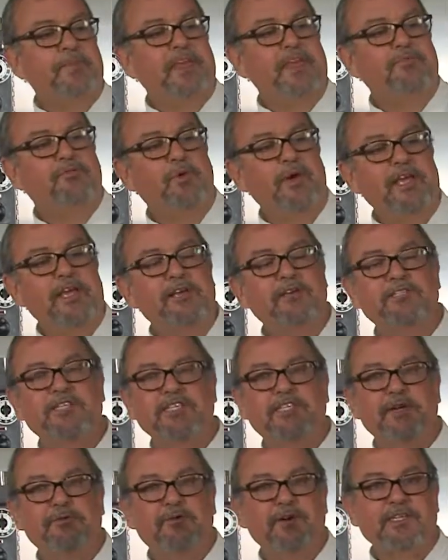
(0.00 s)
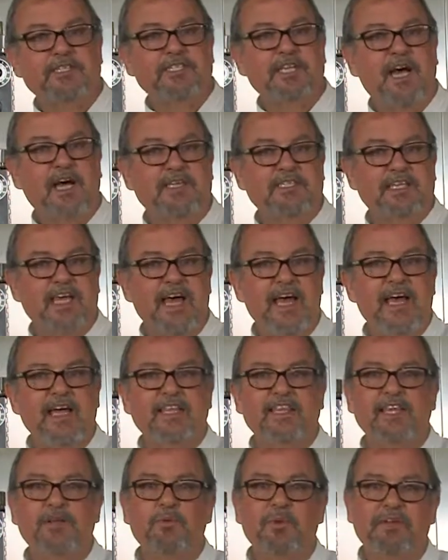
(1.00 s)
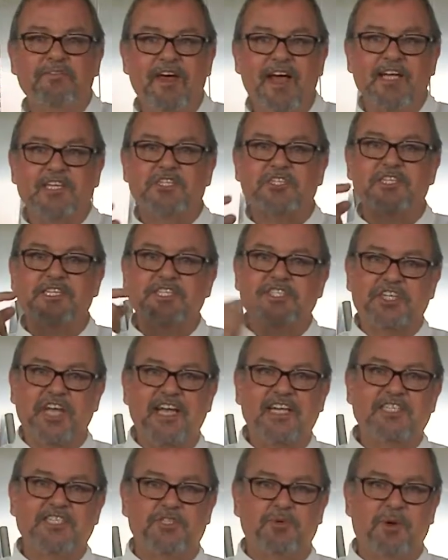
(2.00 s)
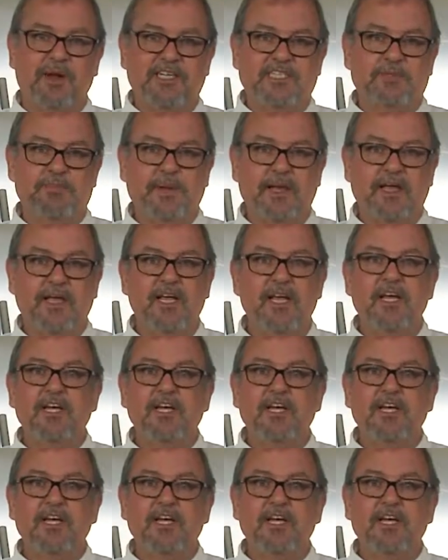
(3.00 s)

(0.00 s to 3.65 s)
If we use a different size egg, then we've actually changed the recipe.